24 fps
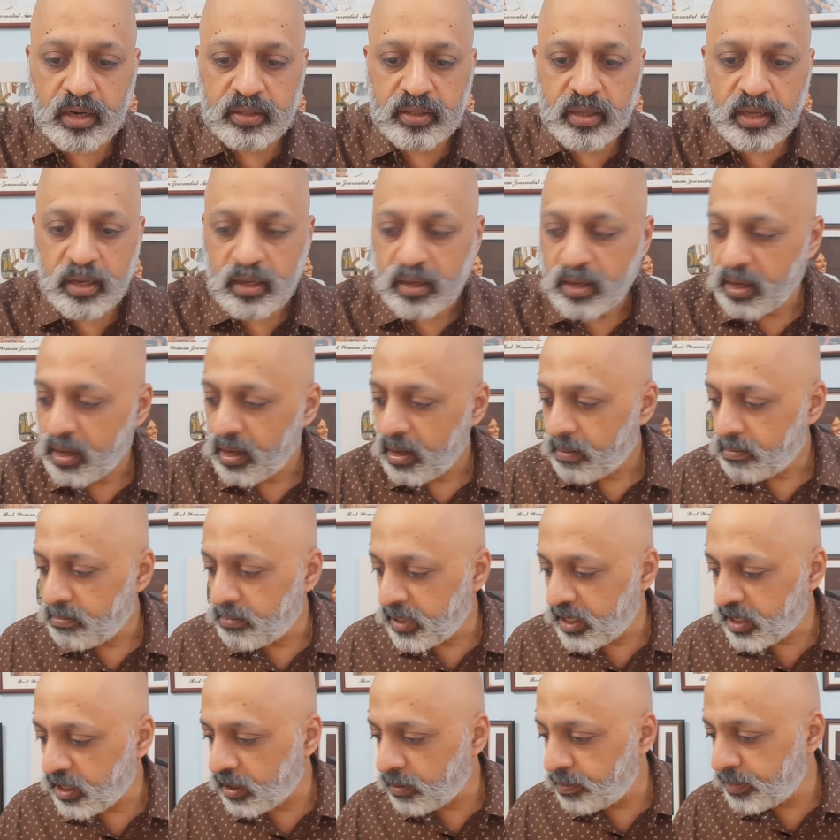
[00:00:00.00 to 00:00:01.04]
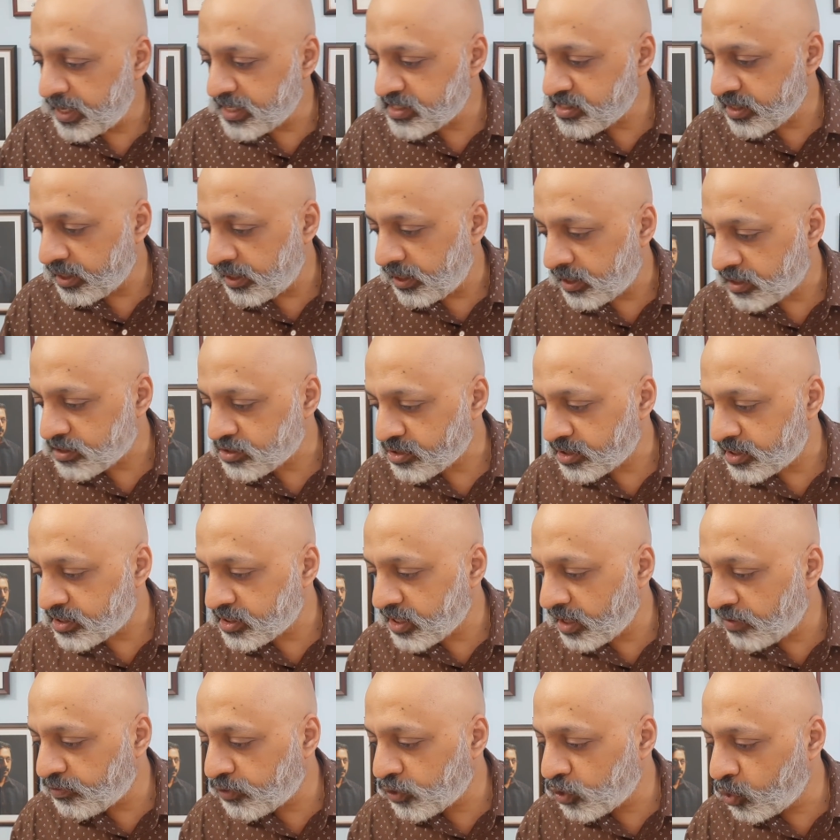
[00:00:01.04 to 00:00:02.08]
are the mineral-based
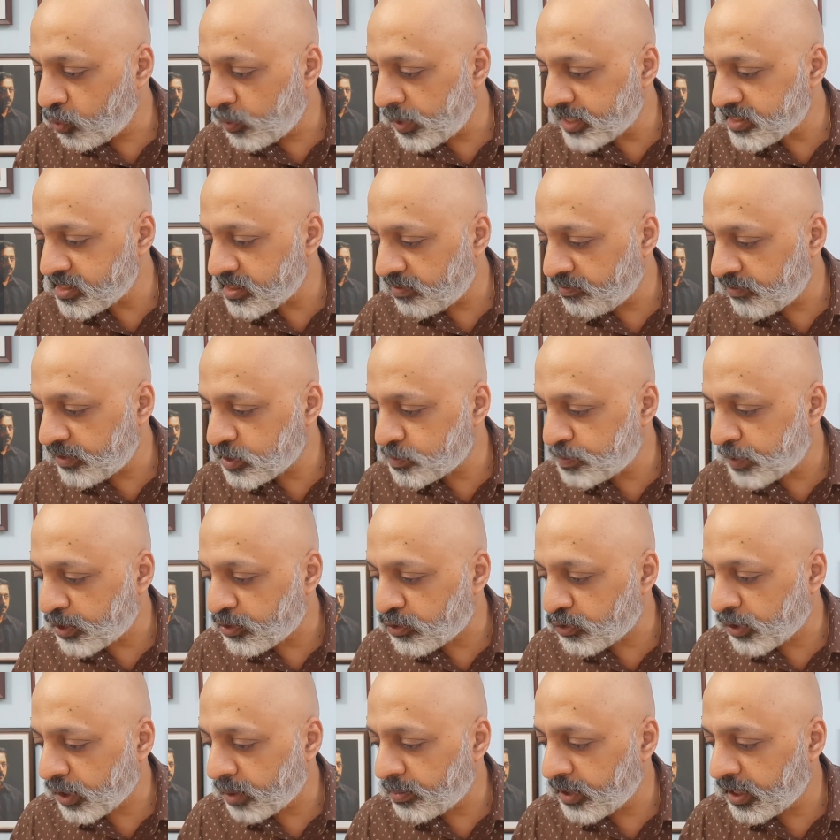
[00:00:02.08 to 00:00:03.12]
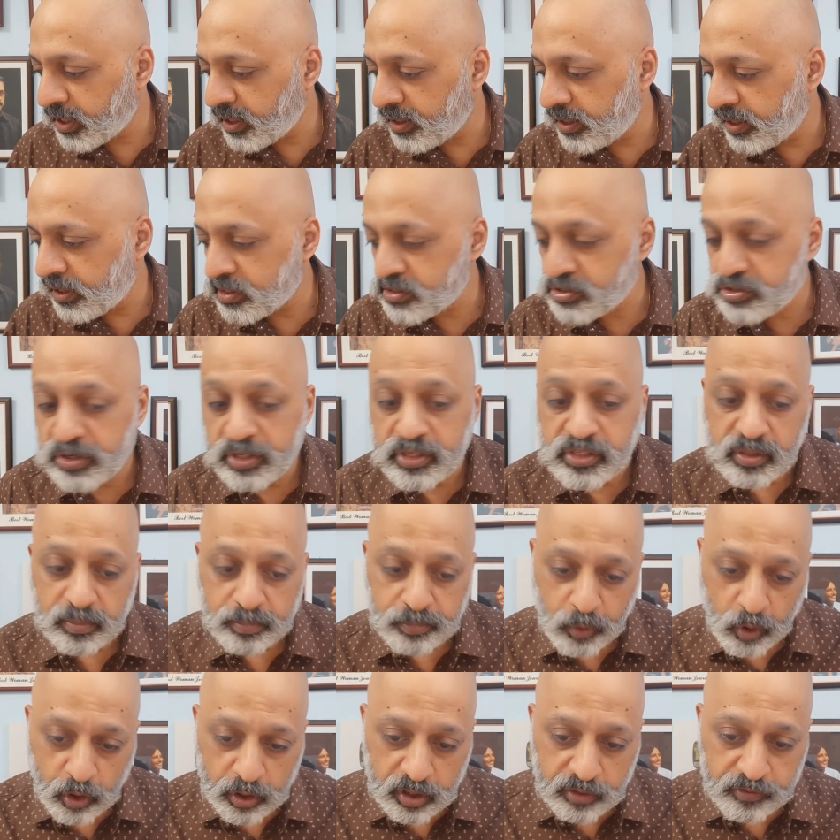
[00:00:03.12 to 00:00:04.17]
industries. Give two ways in which petrochemical industry is
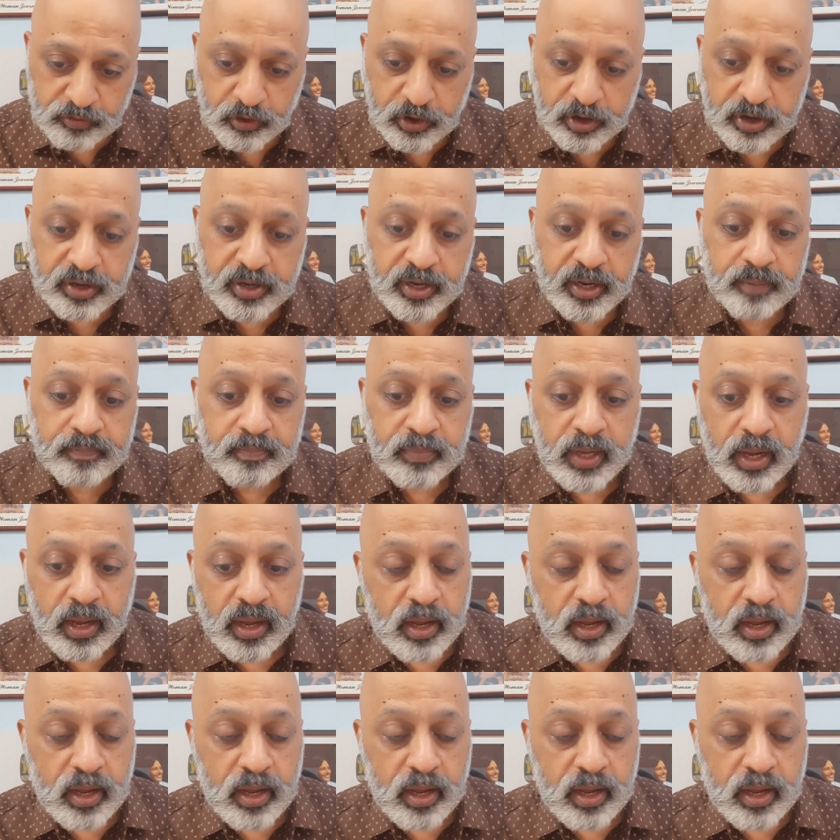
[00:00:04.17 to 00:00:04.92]
important for India.